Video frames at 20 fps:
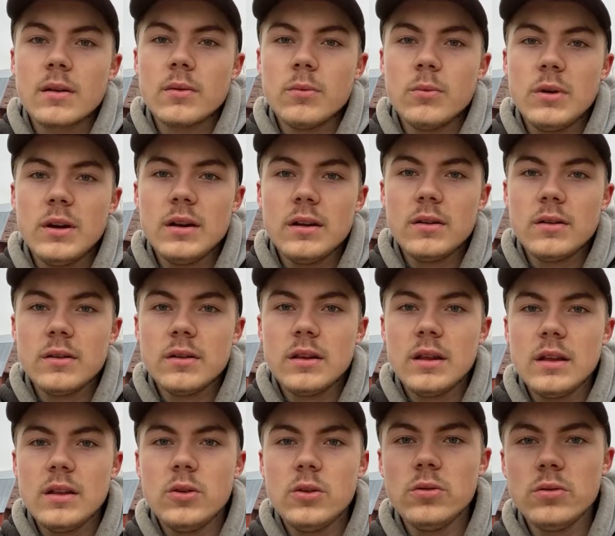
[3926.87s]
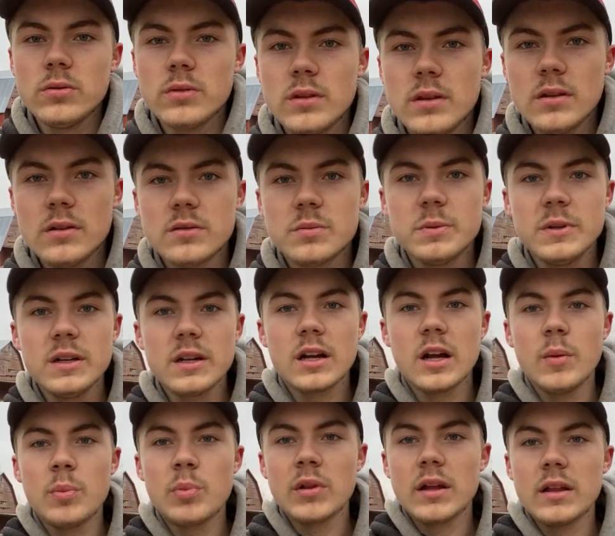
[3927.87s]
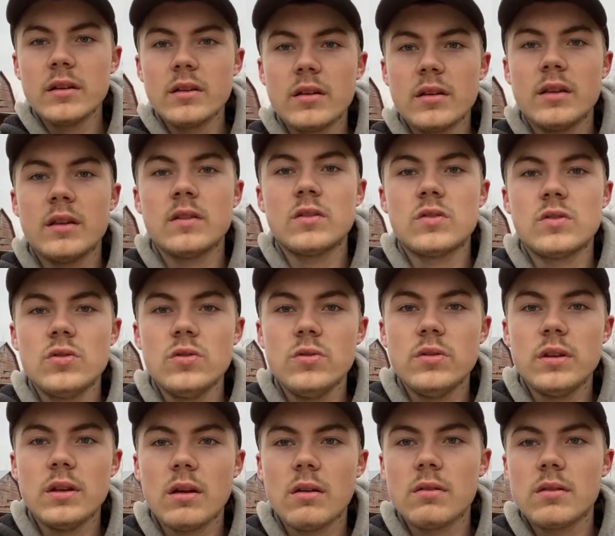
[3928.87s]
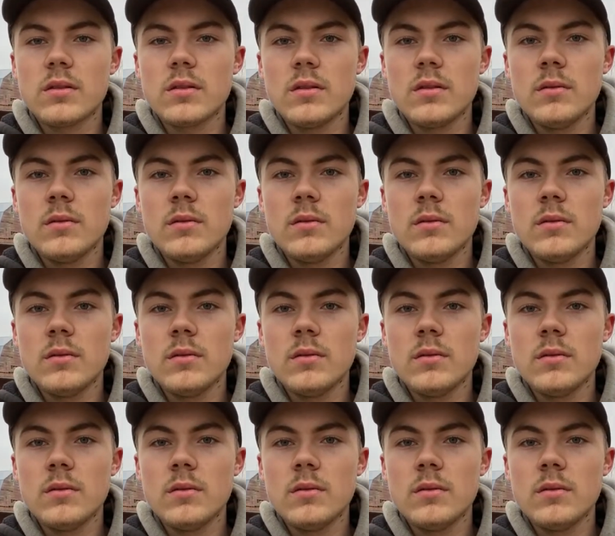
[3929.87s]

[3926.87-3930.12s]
what else? They do, there's been a couple other things, too, that,